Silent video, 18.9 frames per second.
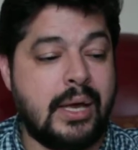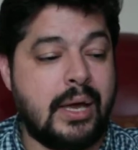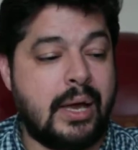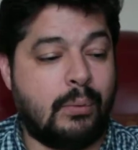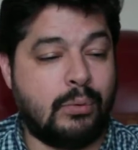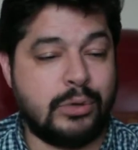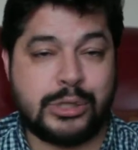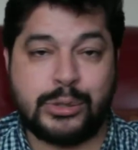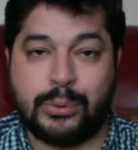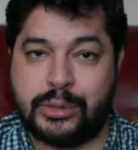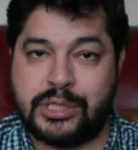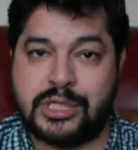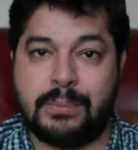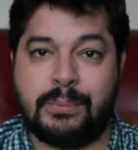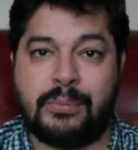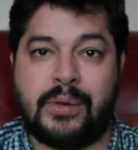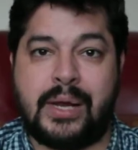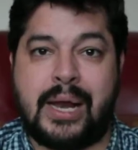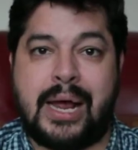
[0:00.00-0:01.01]
We'll sort
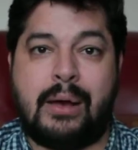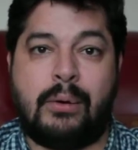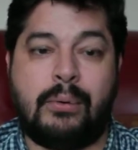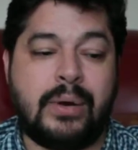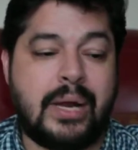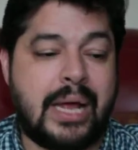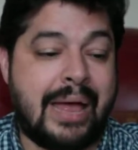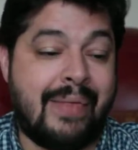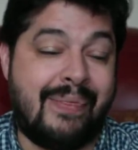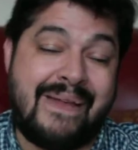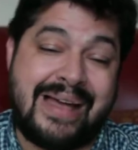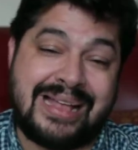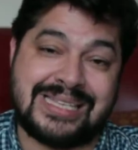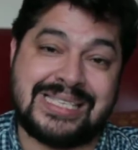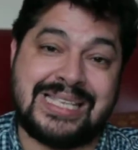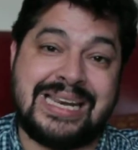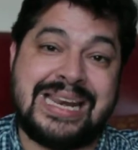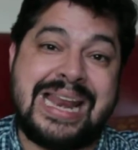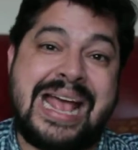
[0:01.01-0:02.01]
something out, and that's
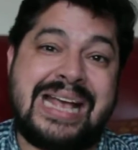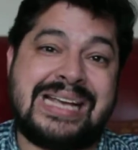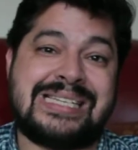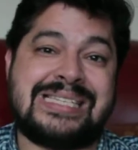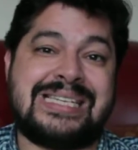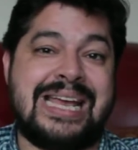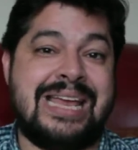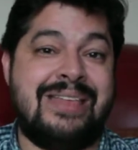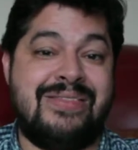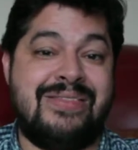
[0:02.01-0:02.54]
the next in